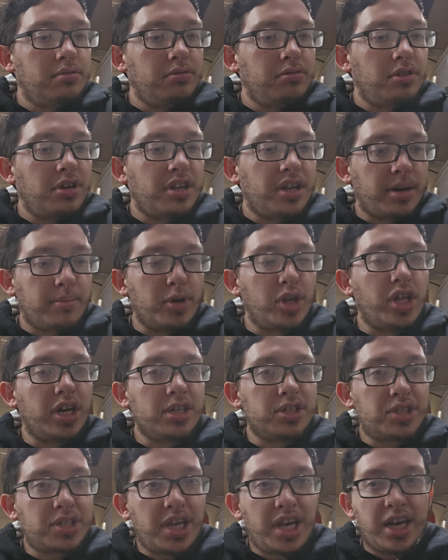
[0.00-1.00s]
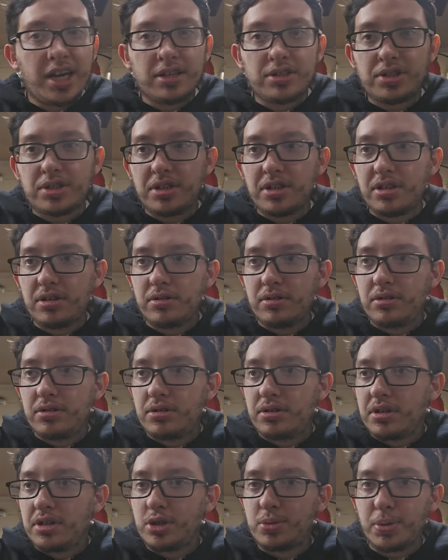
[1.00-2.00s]
an M.L.S. gasket,
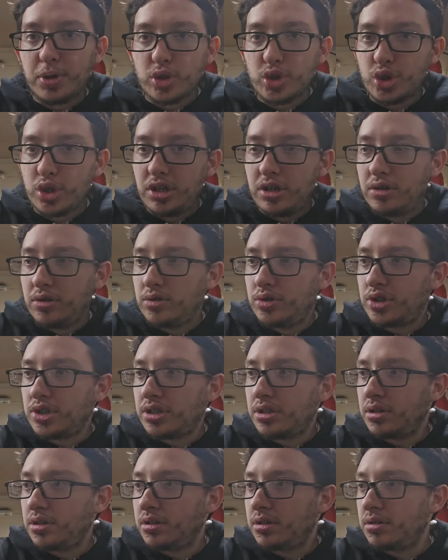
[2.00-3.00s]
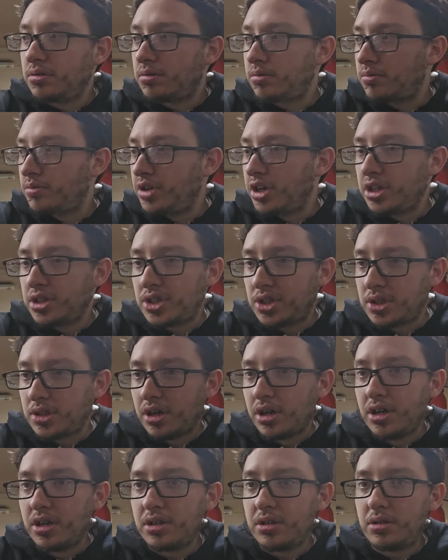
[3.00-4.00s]
especially using a
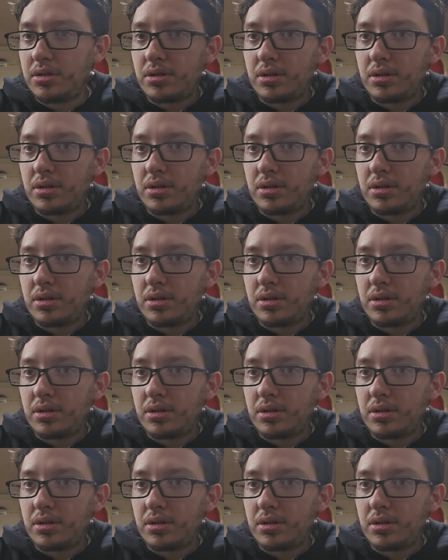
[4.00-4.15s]
stud,